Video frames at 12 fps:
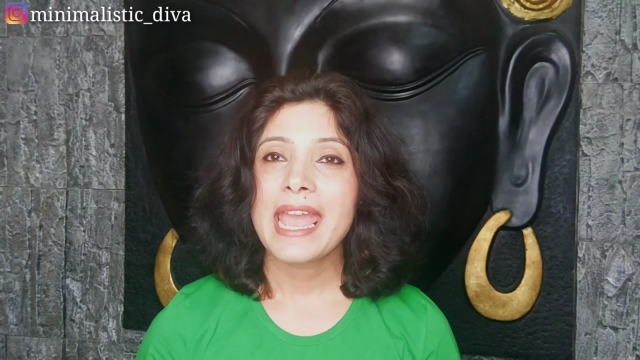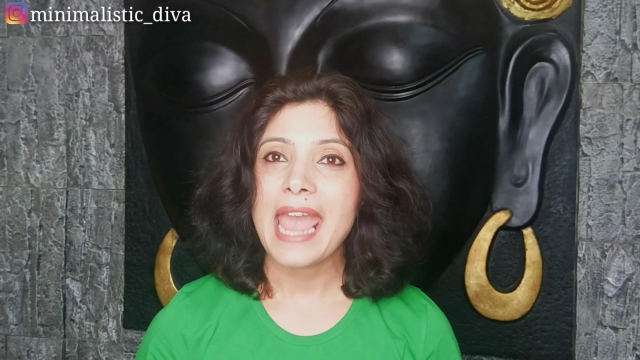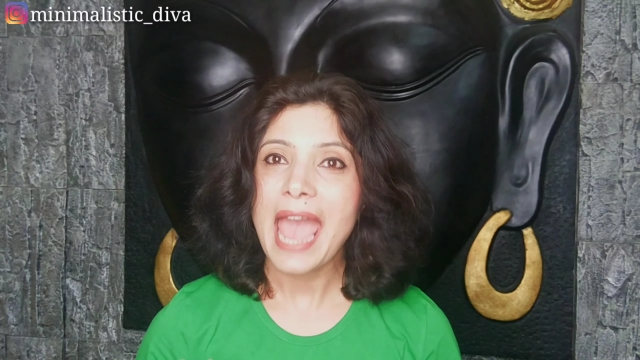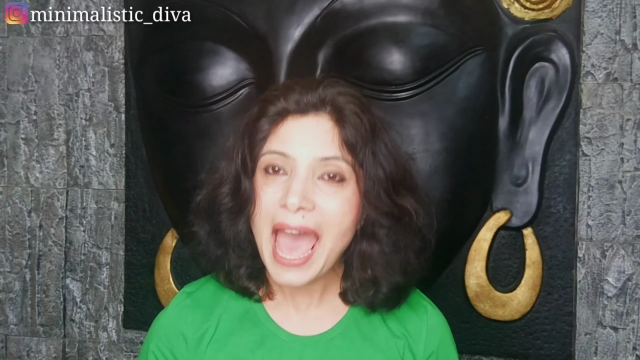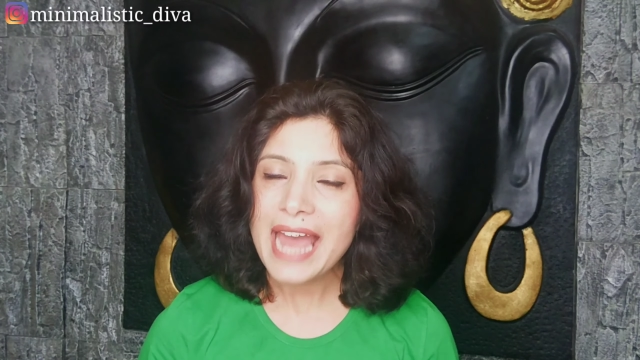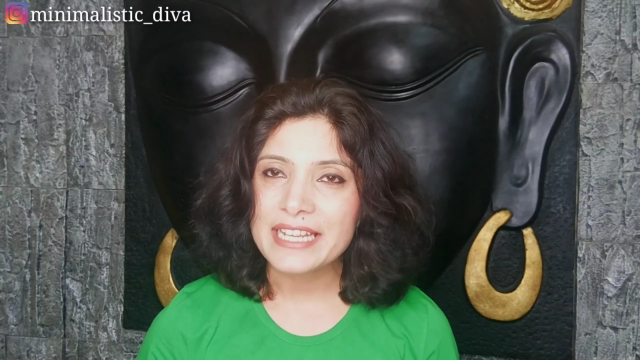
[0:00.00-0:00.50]

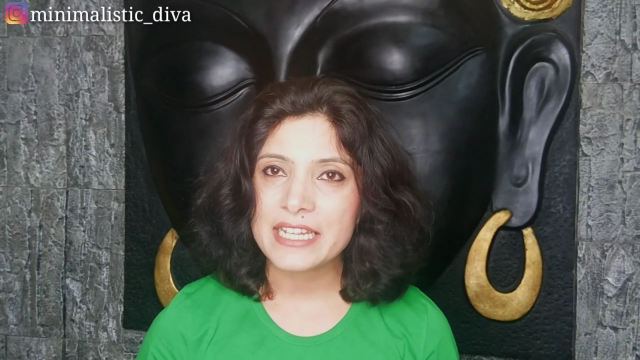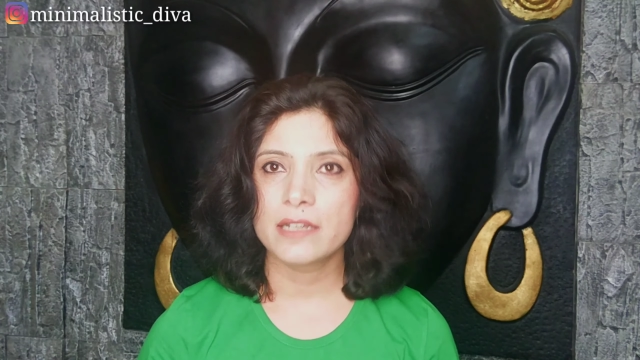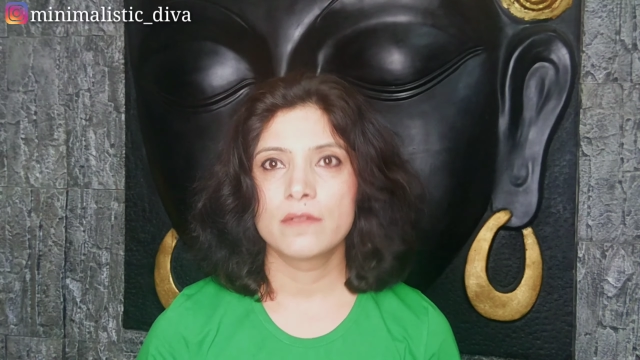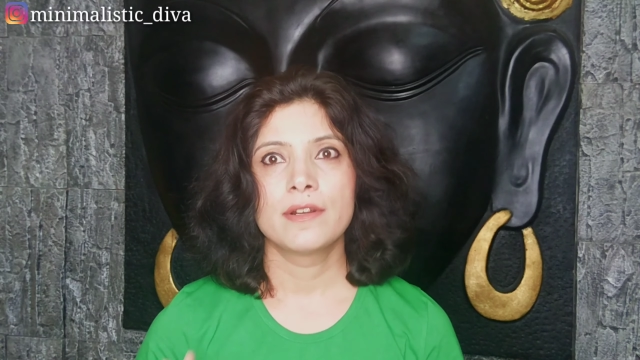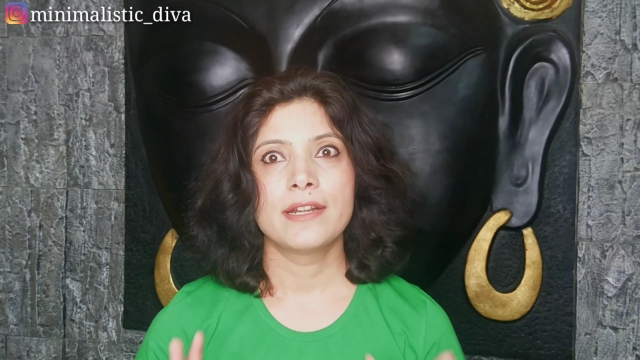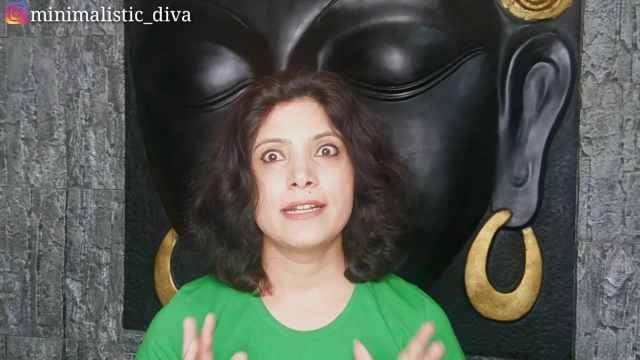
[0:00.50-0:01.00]
And
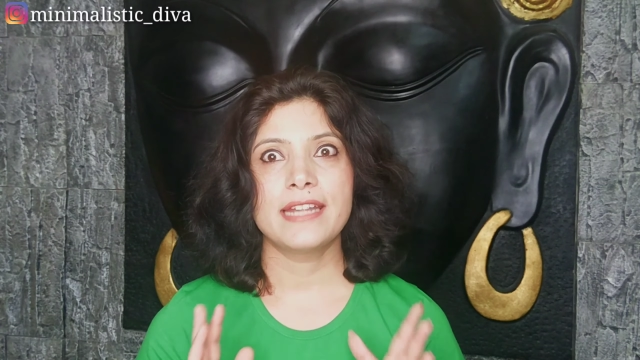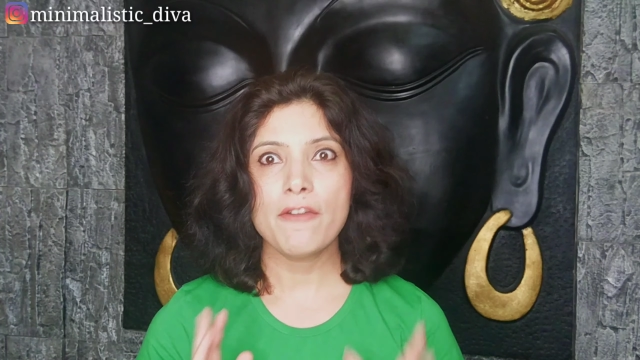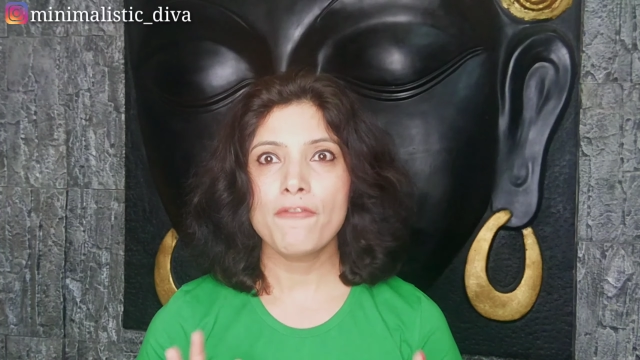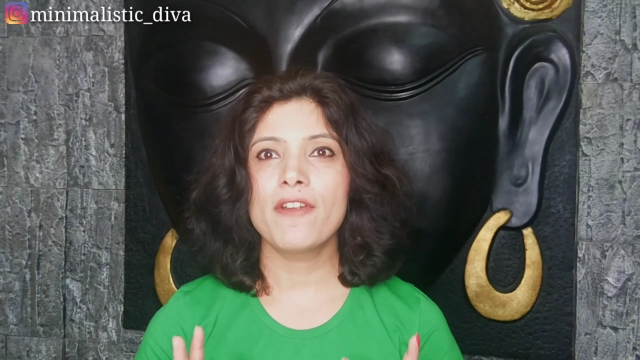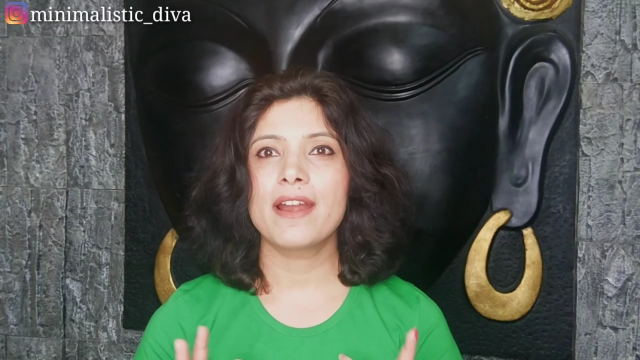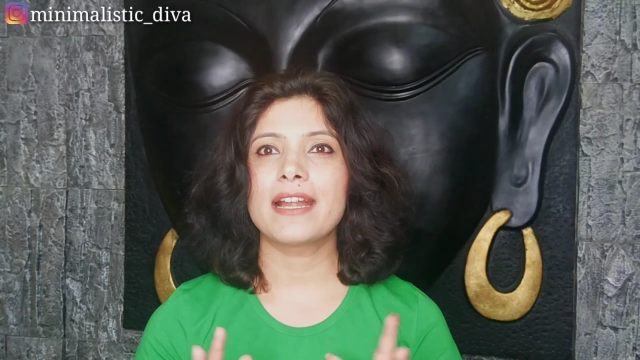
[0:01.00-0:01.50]

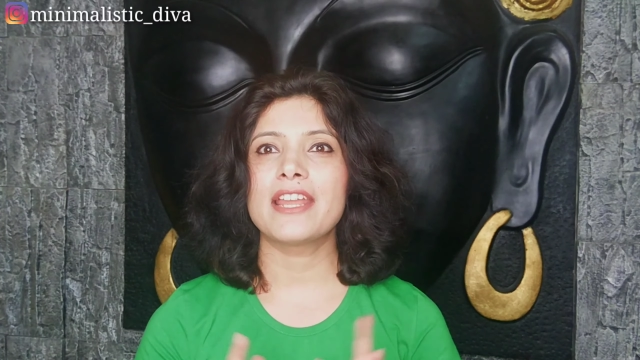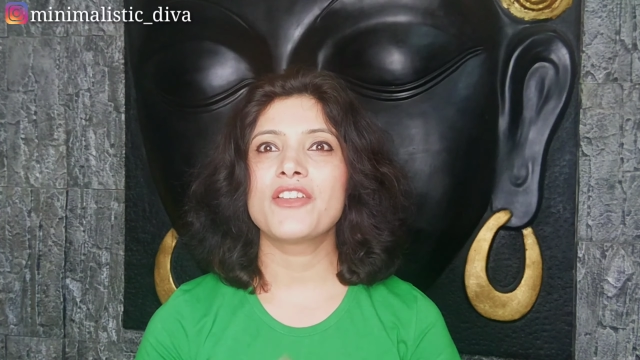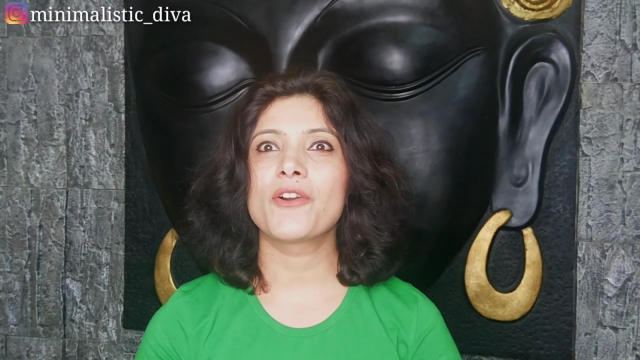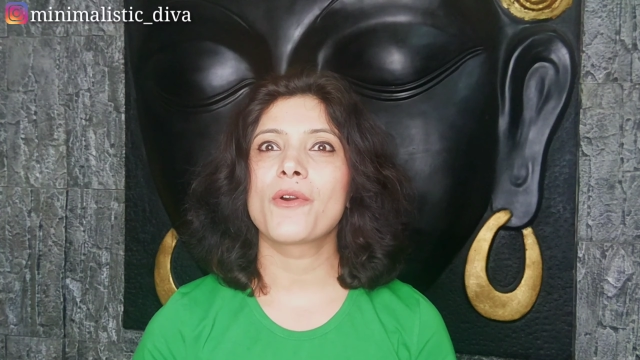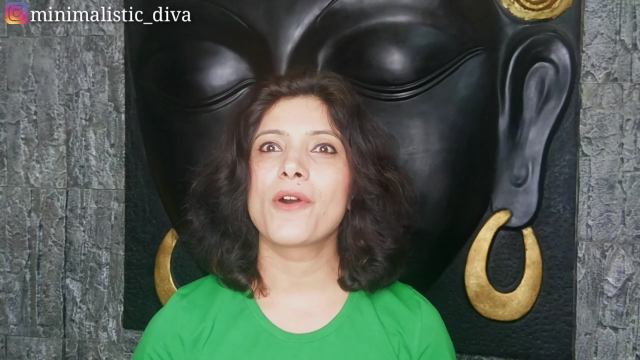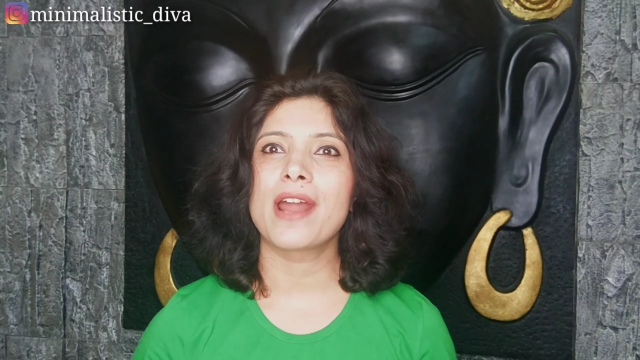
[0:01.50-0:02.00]
definitely
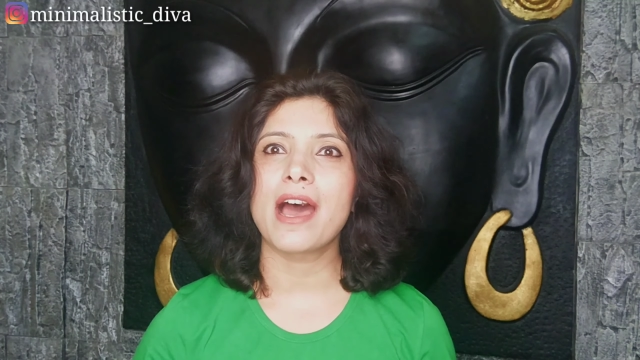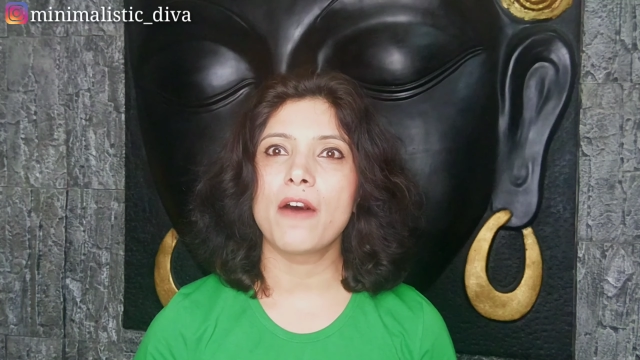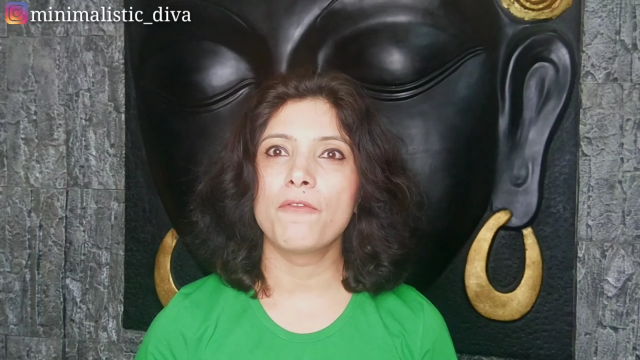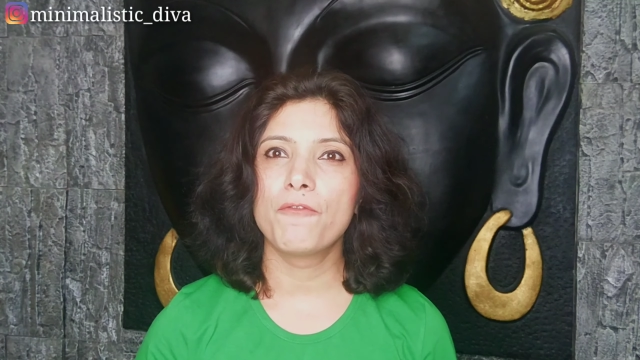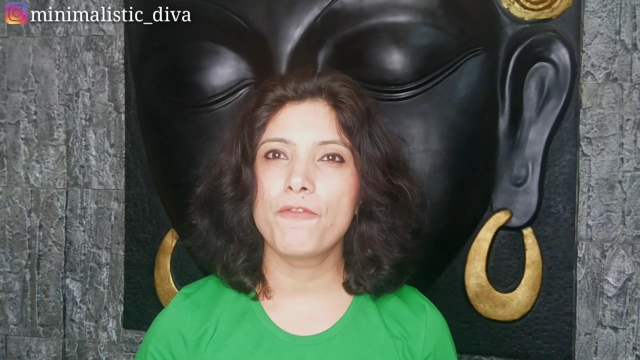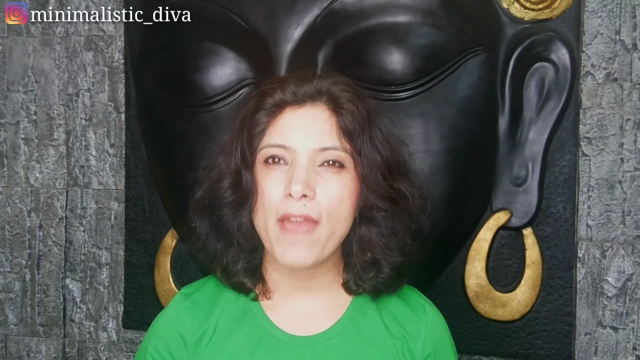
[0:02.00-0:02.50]
you're gonna
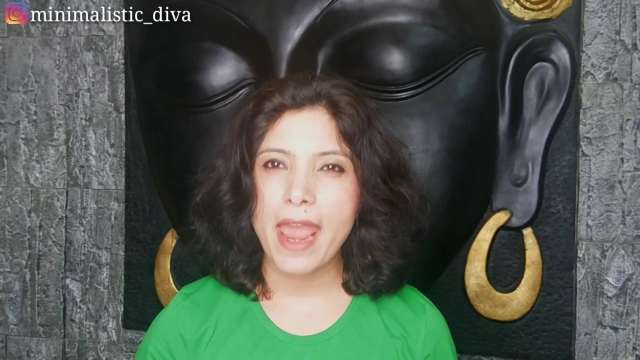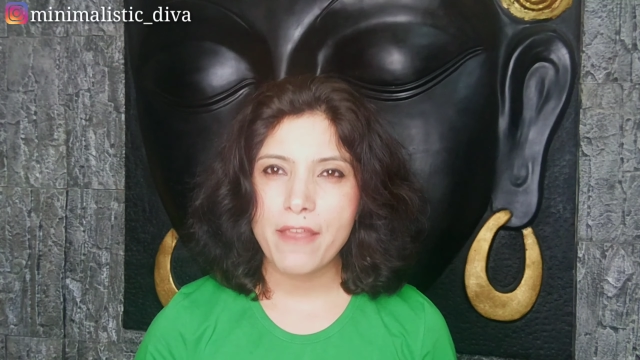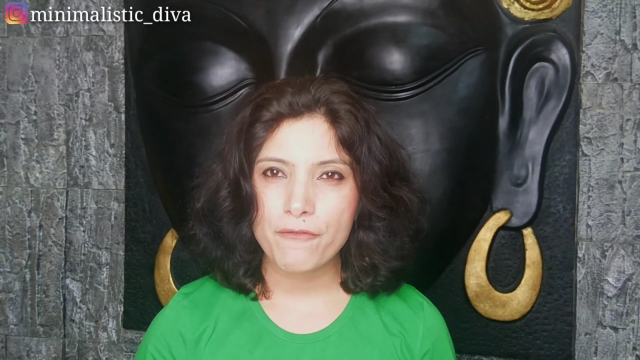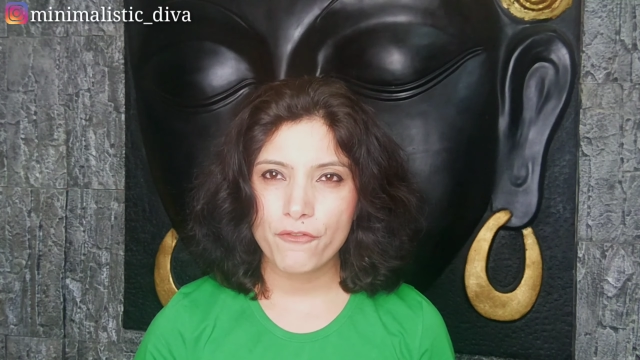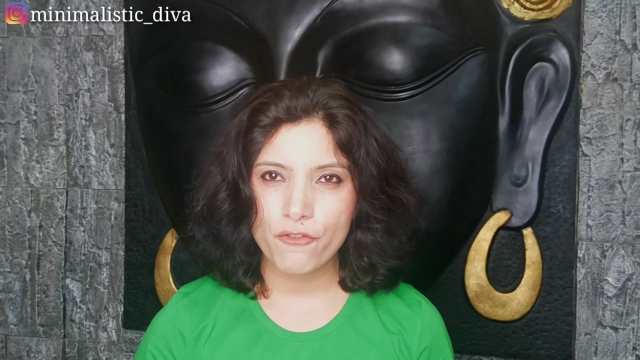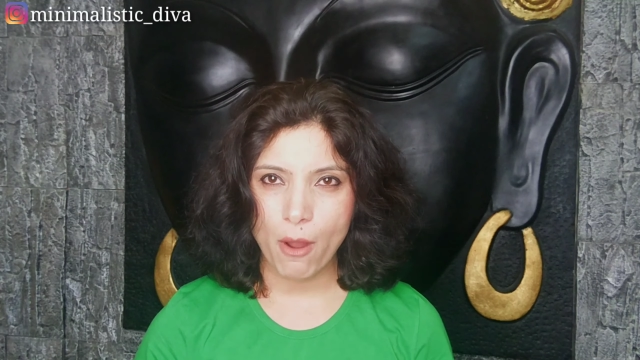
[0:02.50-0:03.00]
away
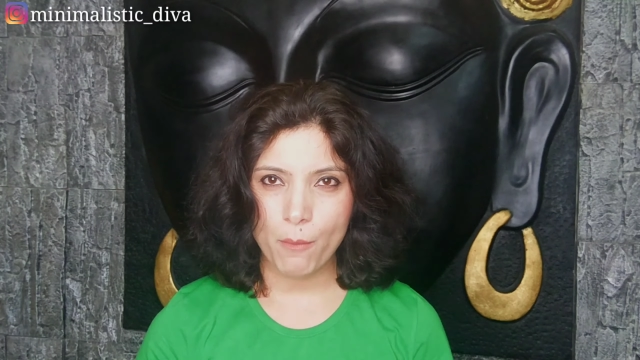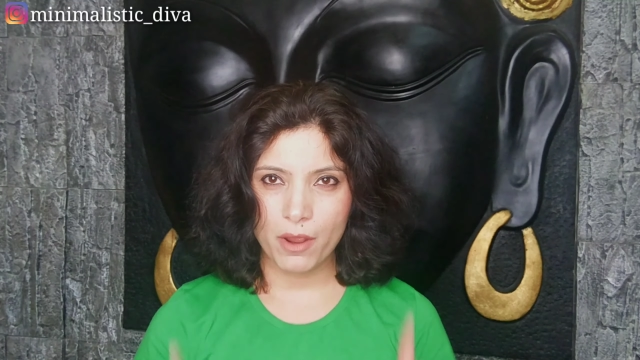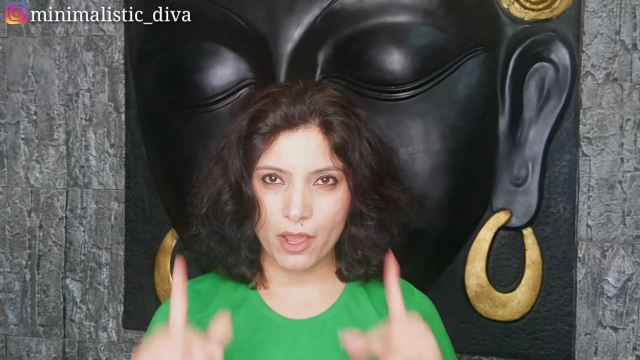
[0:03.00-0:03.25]
from